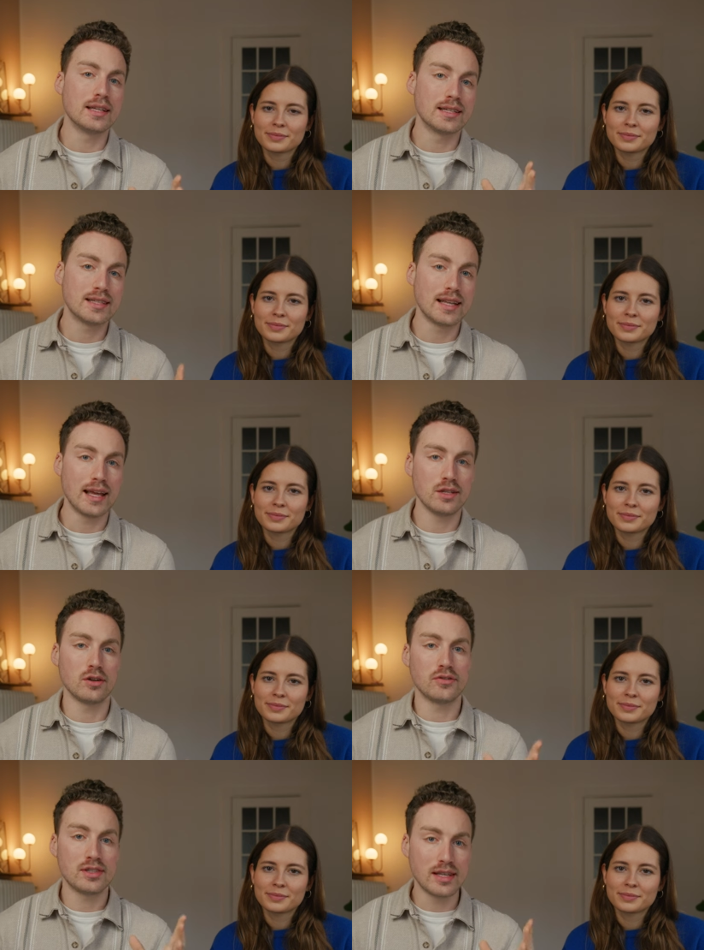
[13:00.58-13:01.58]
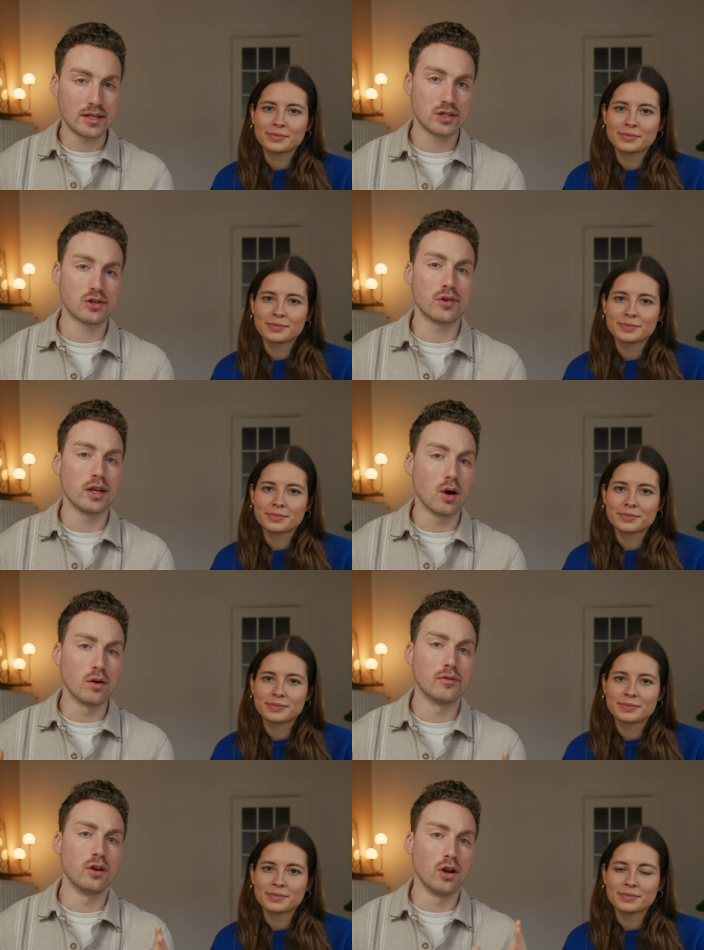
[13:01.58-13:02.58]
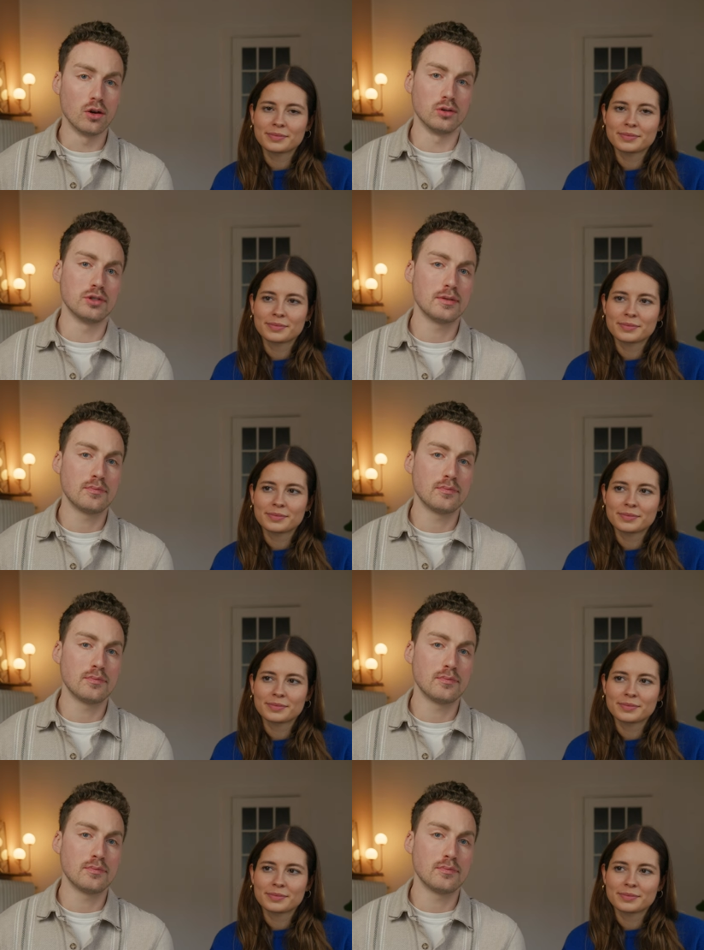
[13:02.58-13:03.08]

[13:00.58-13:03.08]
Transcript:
Speaker 1: in a state of sensory overload.